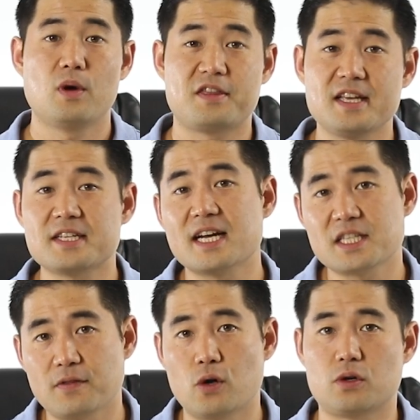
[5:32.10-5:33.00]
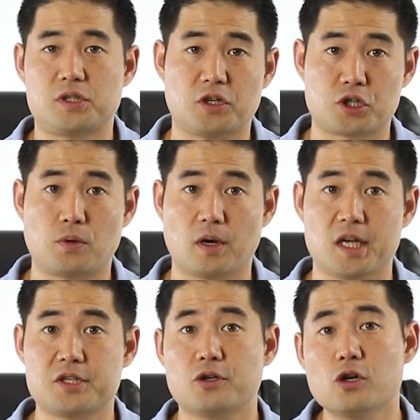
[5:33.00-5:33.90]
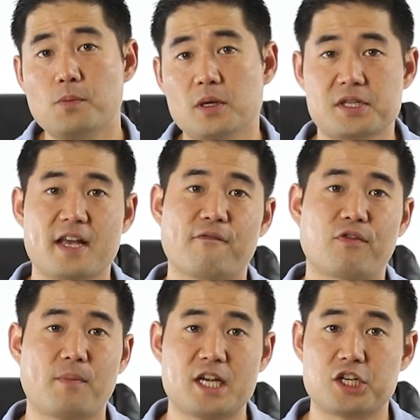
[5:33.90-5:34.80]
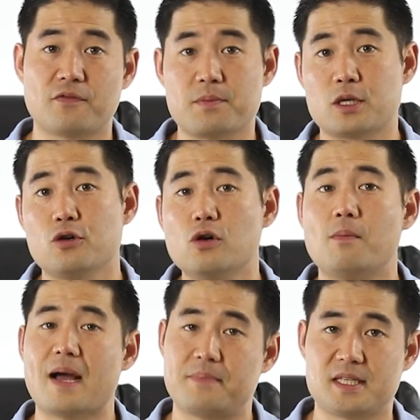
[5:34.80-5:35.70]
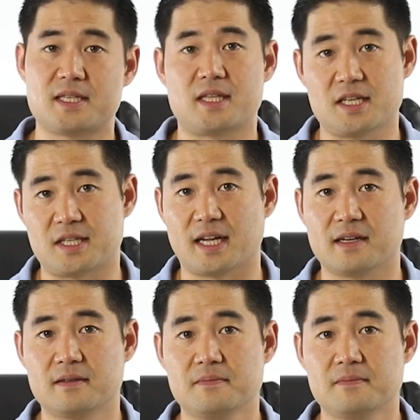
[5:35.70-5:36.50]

With these kinds of local search queries, Google pulls the information from the Google My Business listing.